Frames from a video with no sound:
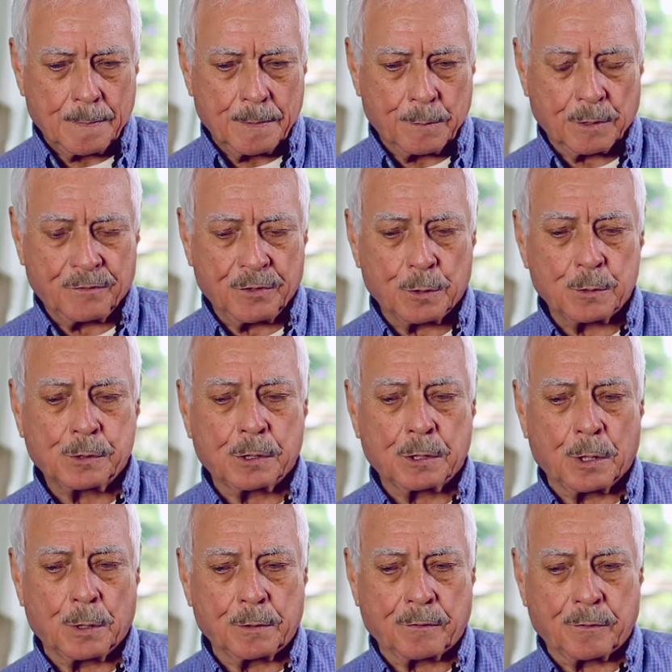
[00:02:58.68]
He refused to
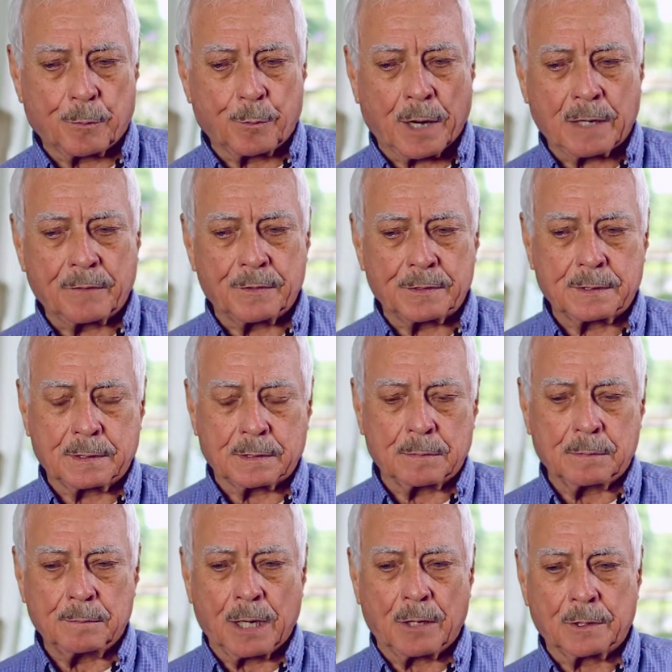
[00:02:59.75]
go to the breakfast the
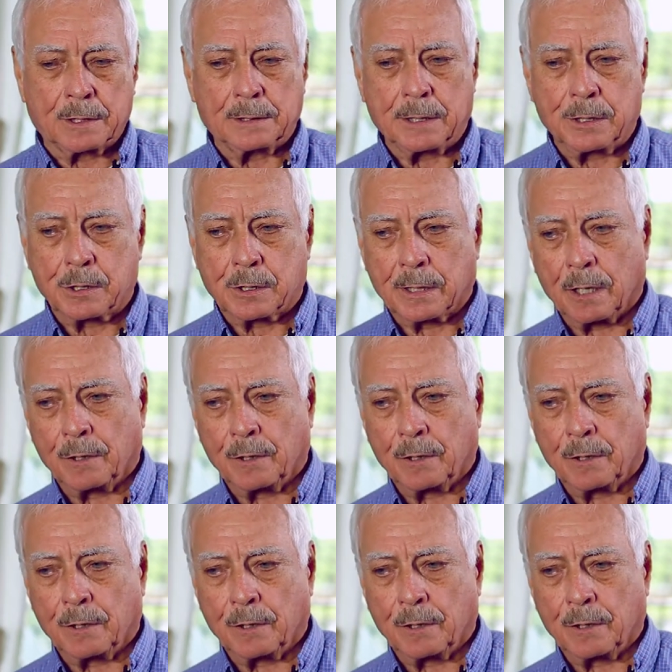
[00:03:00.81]
American Legion